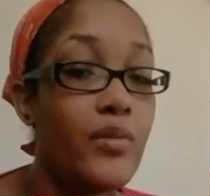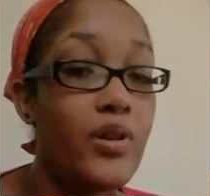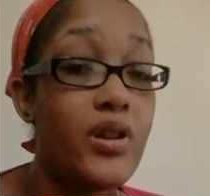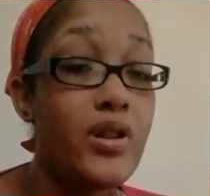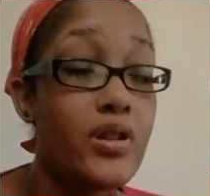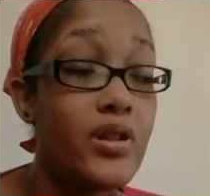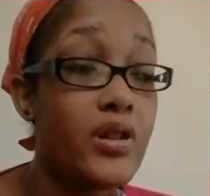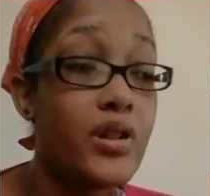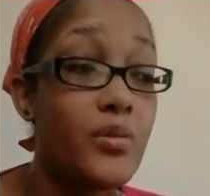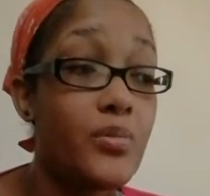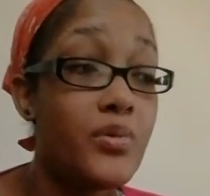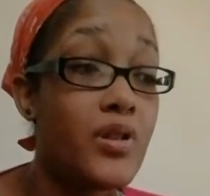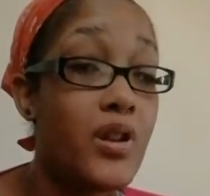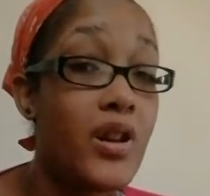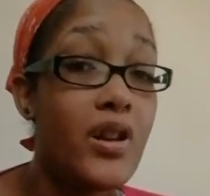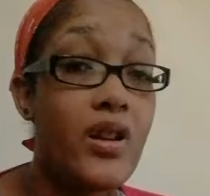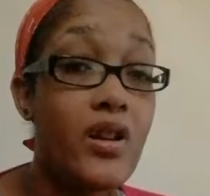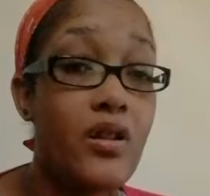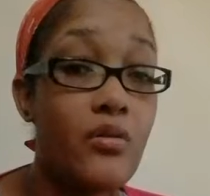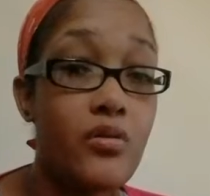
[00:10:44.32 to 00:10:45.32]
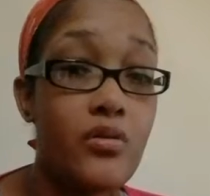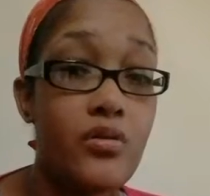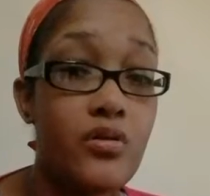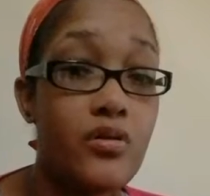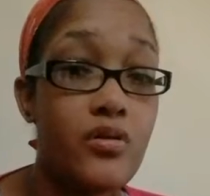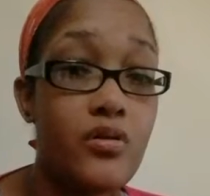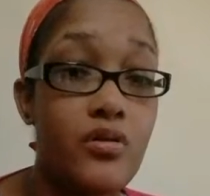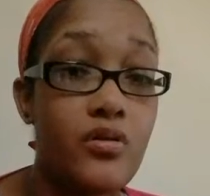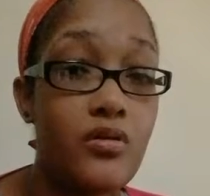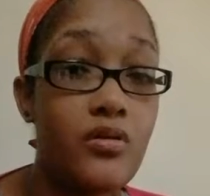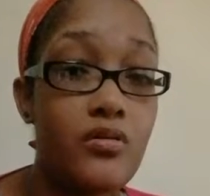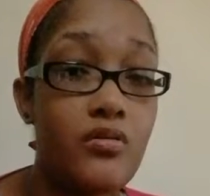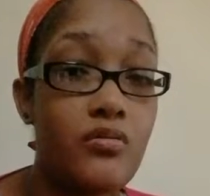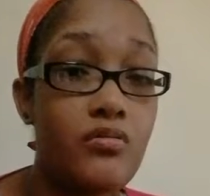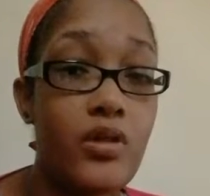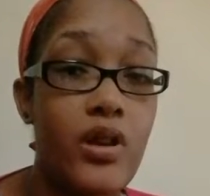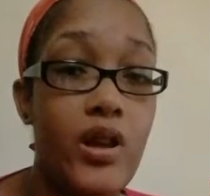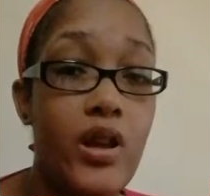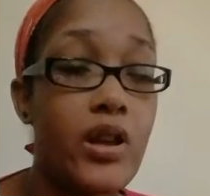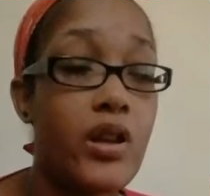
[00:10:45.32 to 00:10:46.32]
he sleeps nine hours
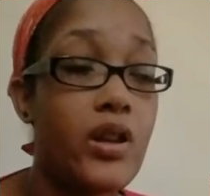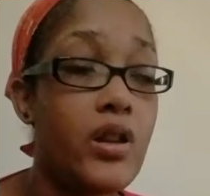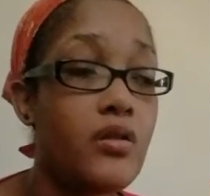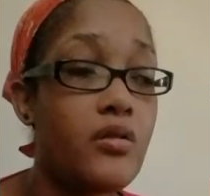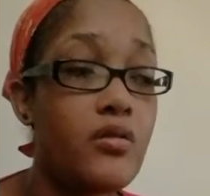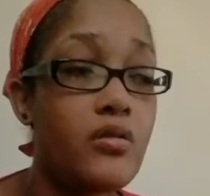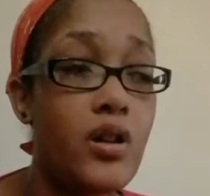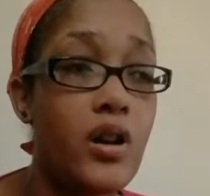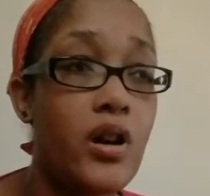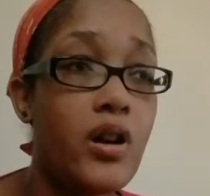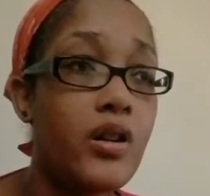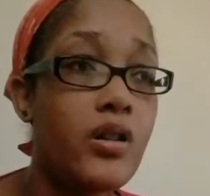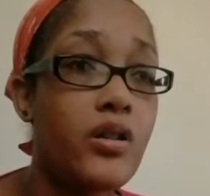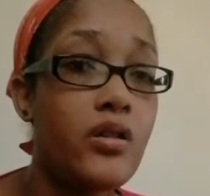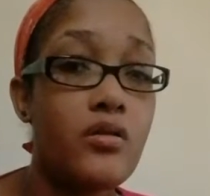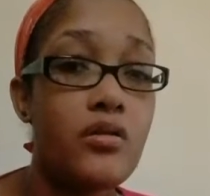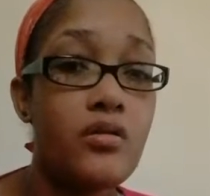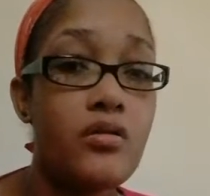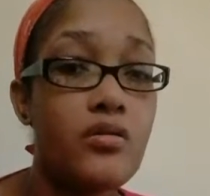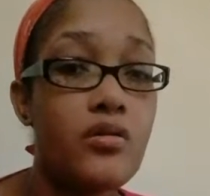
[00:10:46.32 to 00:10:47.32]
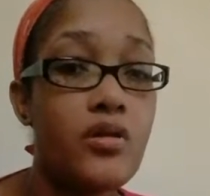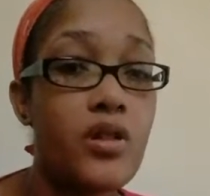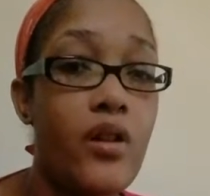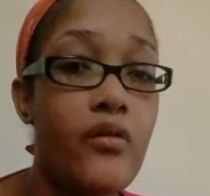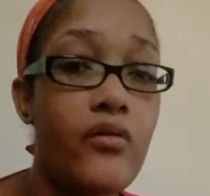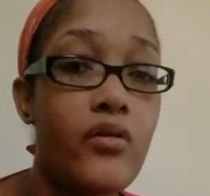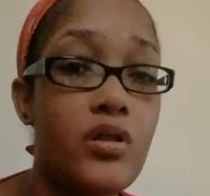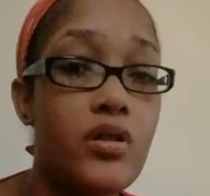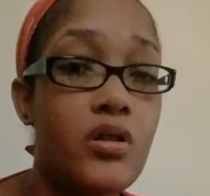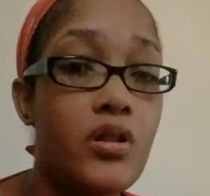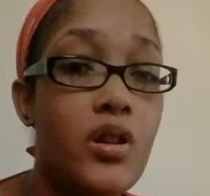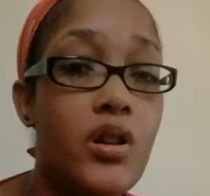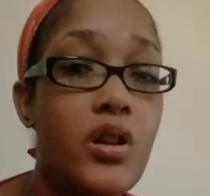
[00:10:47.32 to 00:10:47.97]
eight, nine, seven,